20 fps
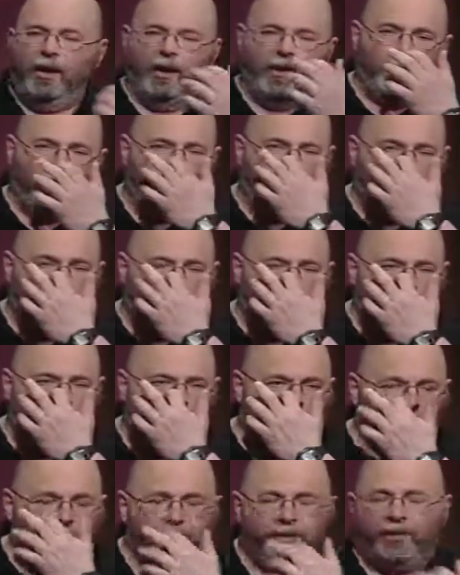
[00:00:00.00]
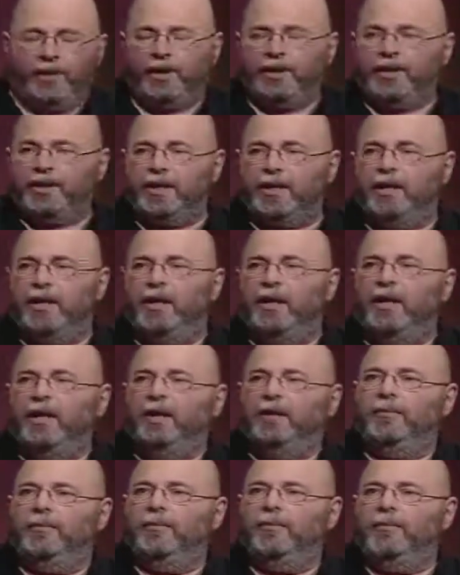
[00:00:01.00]
Nathan Gunn. But the thing is that
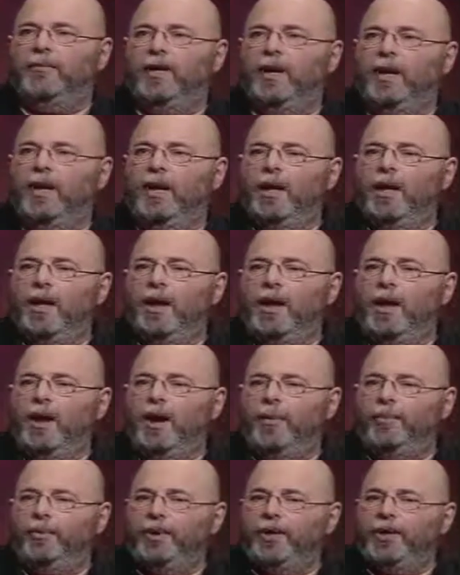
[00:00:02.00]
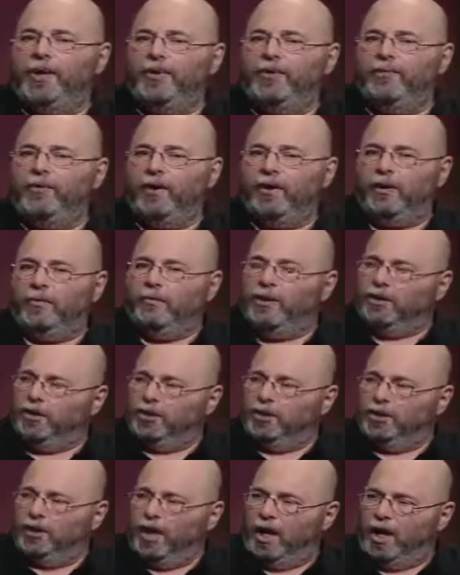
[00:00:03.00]
um, opera is very
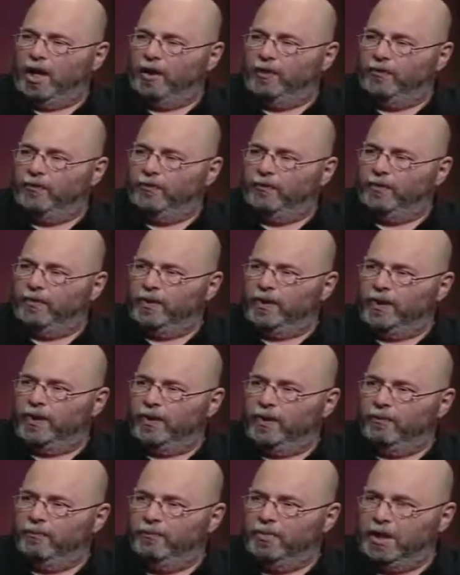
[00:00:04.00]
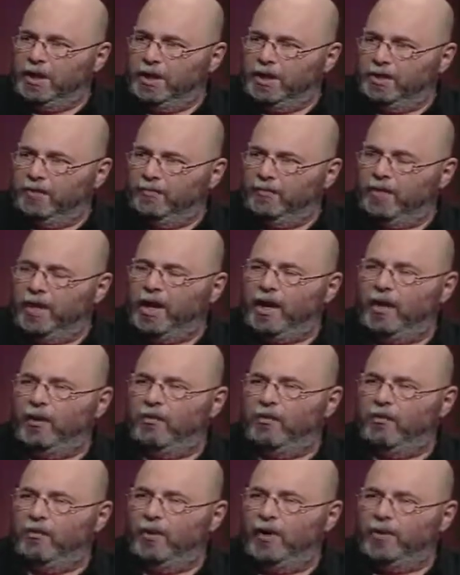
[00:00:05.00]
much a live medium.
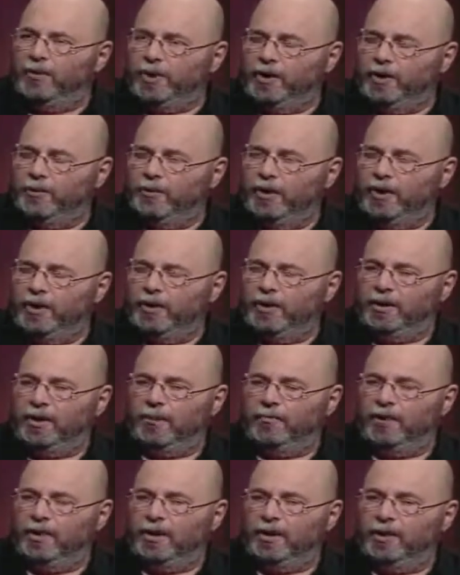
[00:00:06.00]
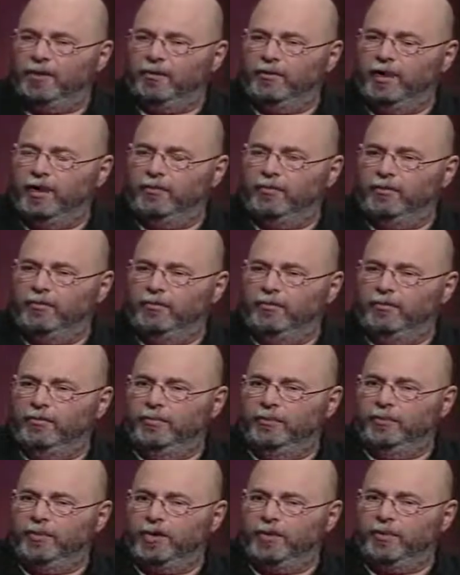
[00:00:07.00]
And what I was explaining to somebody in the green room
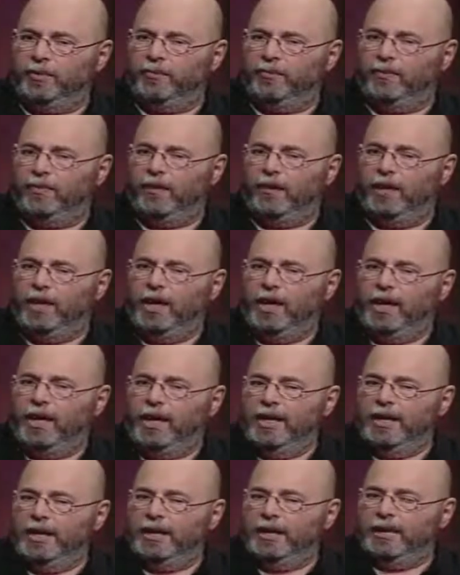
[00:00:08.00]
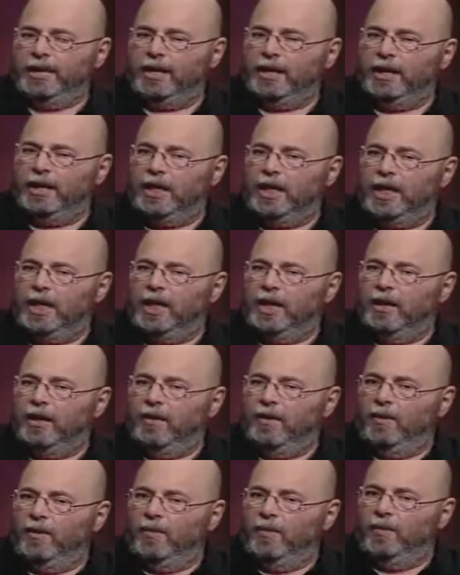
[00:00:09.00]
just before is that
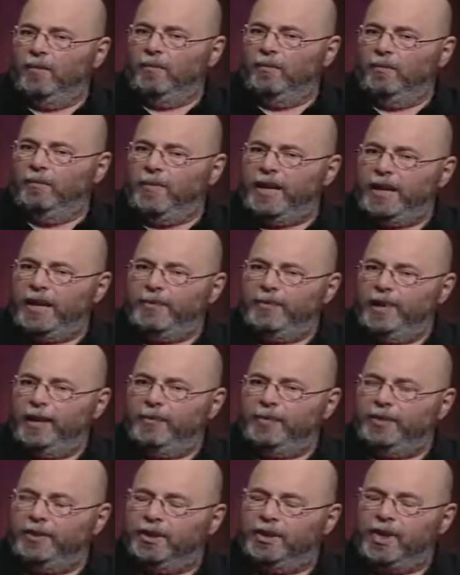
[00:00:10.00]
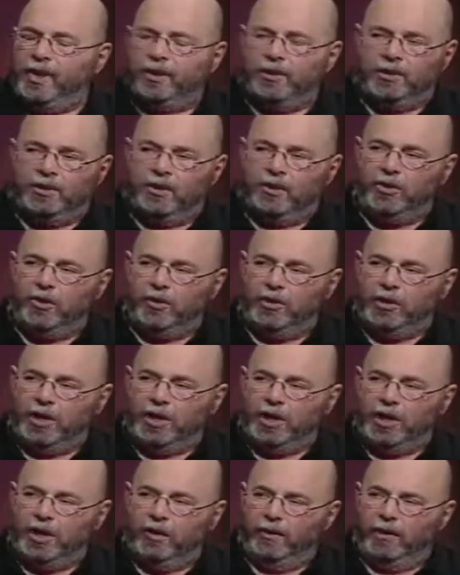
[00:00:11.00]
many people today are so used
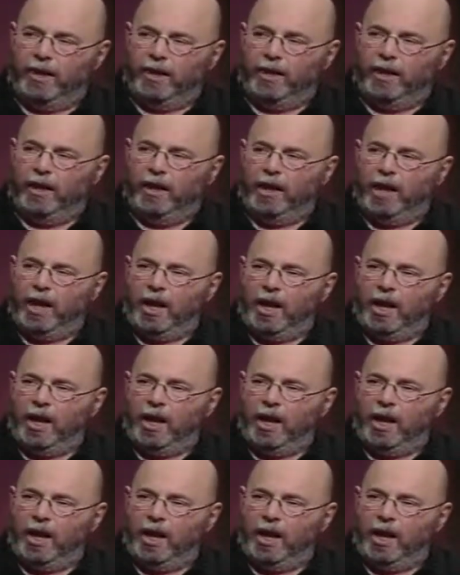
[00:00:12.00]
to hearing